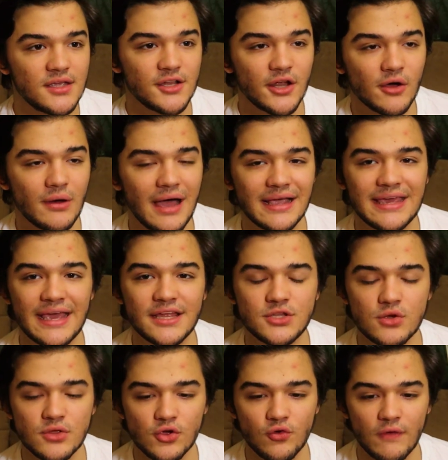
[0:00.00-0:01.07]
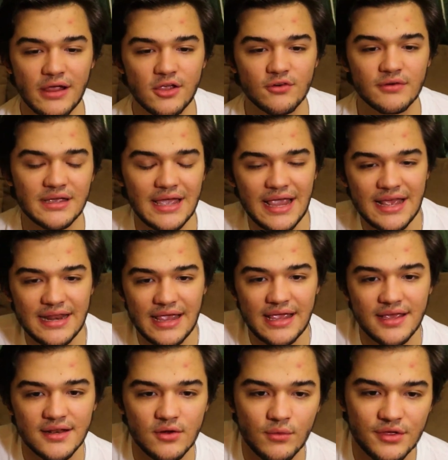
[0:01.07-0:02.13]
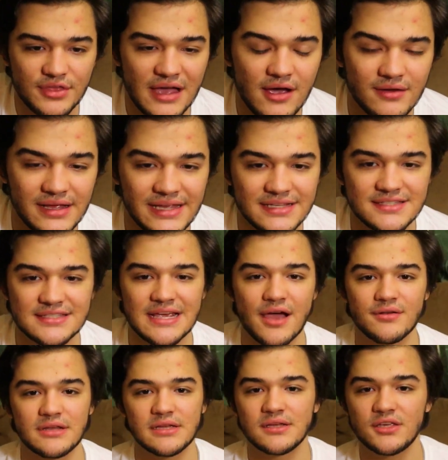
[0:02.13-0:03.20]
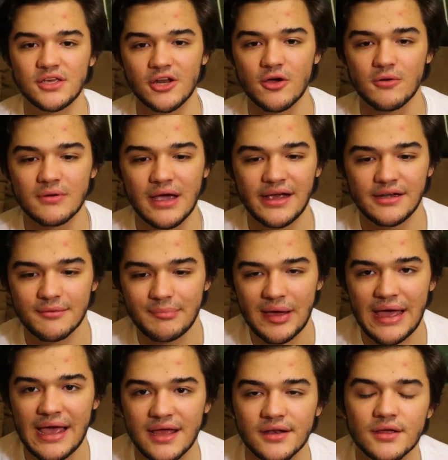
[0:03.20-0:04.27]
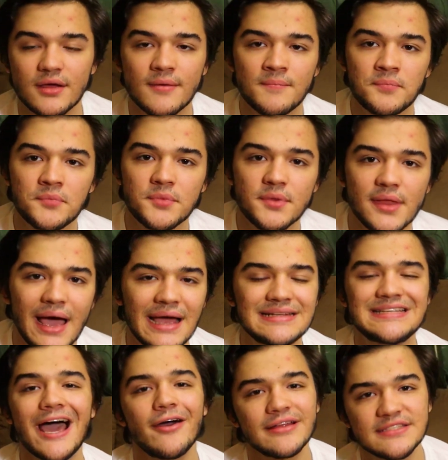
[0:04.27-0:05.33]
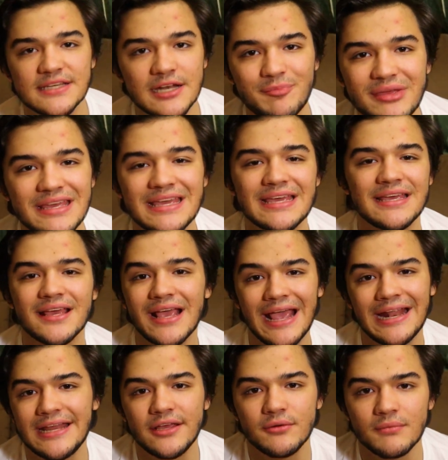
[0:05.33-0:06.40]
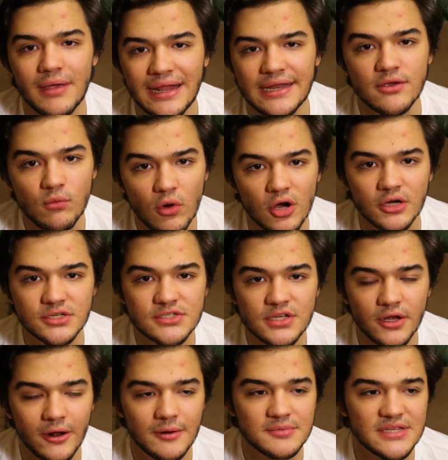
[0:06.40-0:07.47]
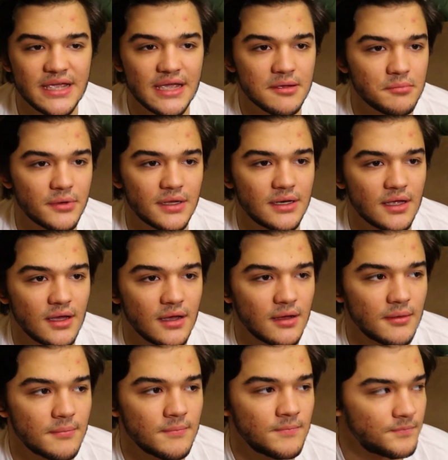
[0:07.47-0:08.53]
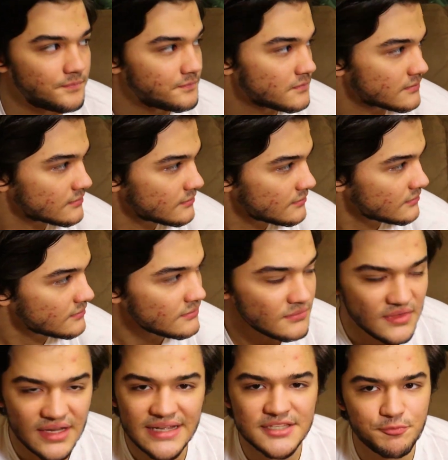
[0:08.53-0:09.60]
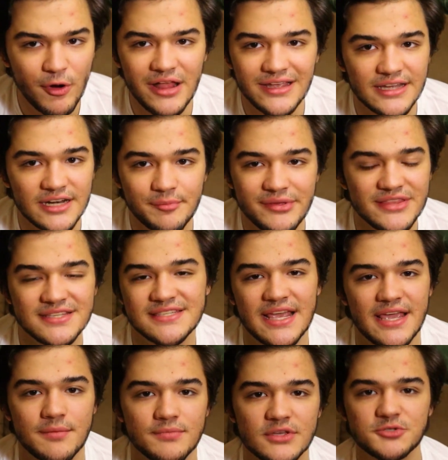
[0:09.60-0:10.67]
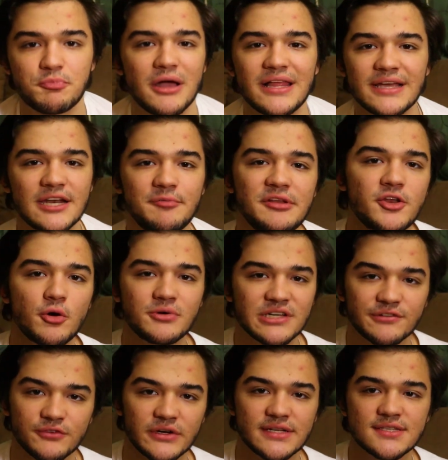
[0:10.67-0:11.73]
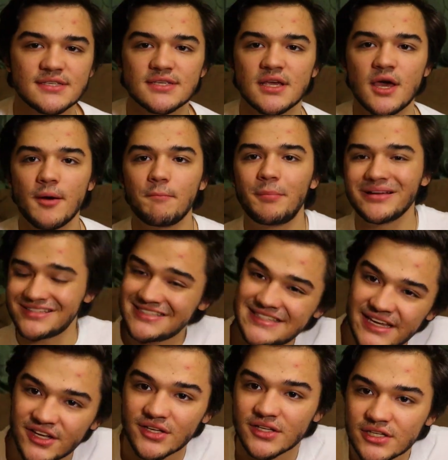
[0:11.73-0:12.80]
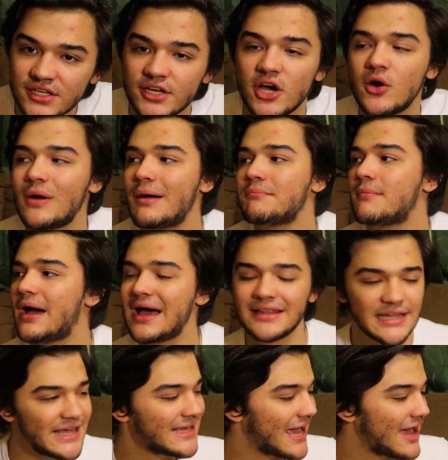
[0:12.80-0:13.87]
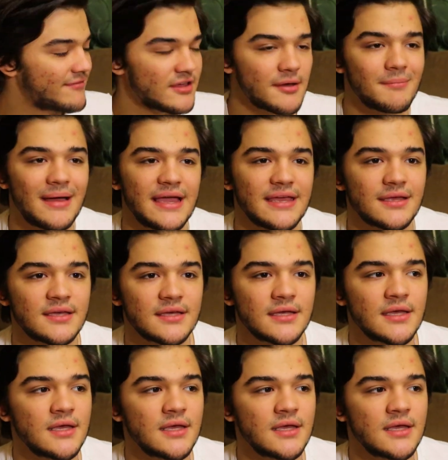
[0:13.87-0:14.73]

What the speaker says: You know, I can't do the Gregory 88 without it sounding, you know, kind of bad. I doubt it's going to be any worse, you know what I'm saying? But, it's probably going to be the same. There's probably going to be no difference. But still, you know, I like having a mic.